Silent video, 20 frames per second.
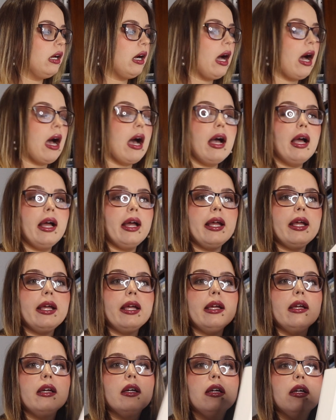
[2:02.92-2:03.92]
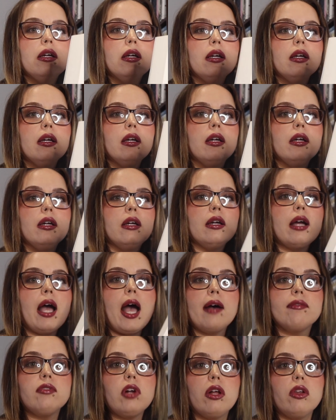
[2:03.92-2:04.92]
I
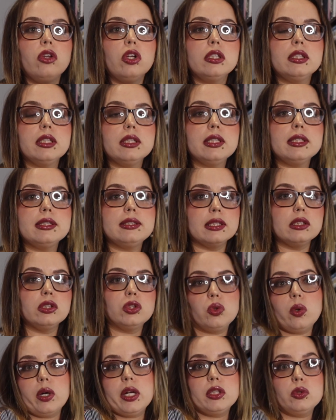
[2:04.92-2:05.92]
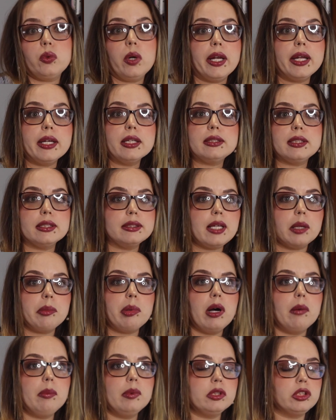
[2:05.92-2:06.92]
have not looked at this since 2020, since I
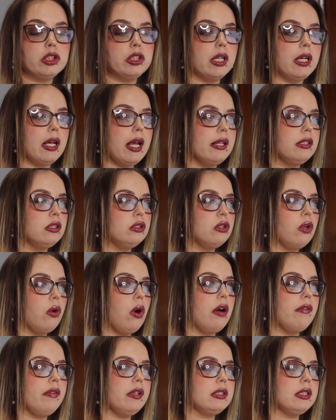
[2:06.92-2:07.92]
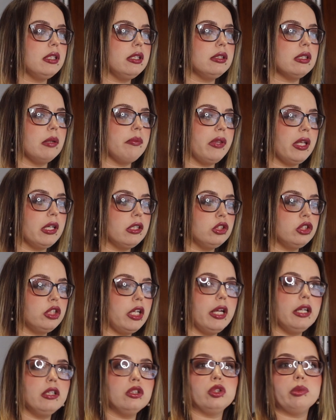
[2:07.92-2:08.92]
published it. And so obviously some things
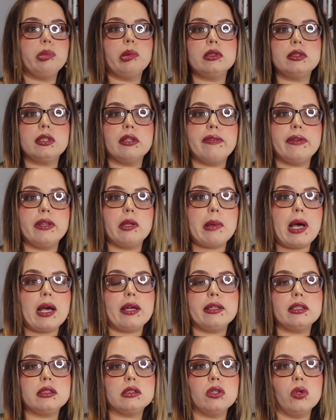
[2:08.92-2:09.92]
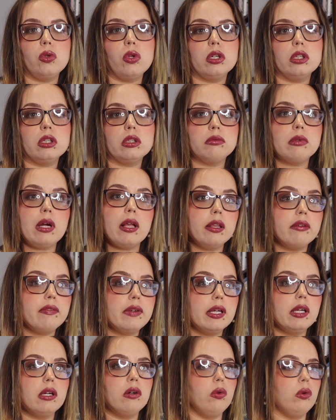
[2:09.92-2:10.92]
change. You put stuff in the back that's no longer
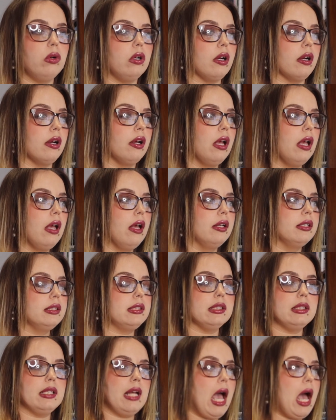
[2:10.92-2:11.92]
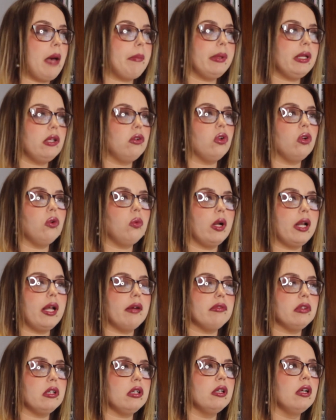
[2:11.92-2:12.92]
relevant or didn't happen or
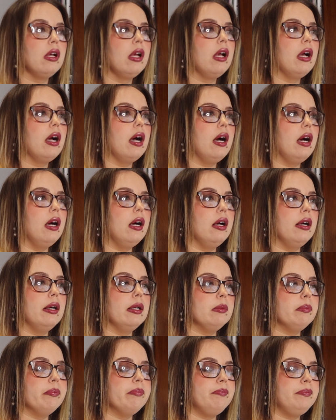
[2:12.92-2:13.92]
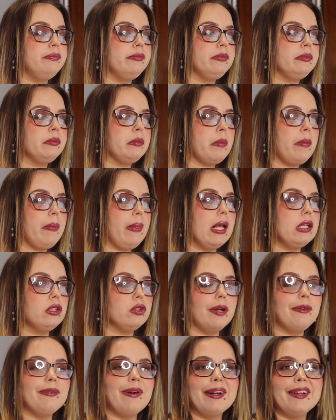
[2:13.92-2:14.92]
whatever. And
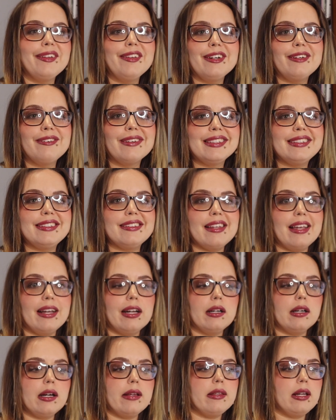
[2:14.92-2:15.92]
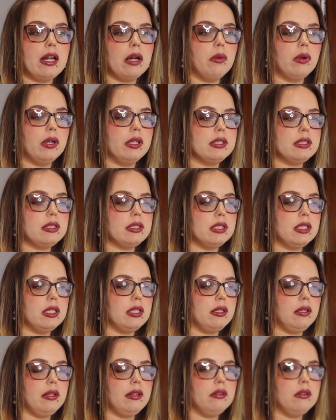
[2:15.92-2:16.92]
so I want to look what's there, and then I want to
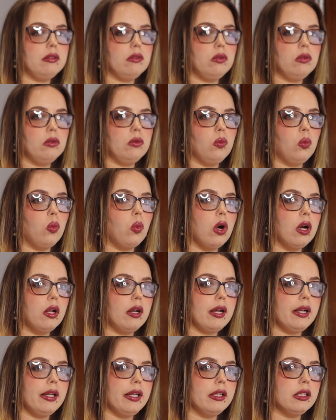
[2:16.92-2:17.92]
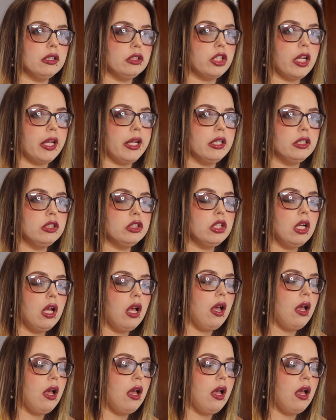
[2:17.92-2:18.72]
see what I need to change.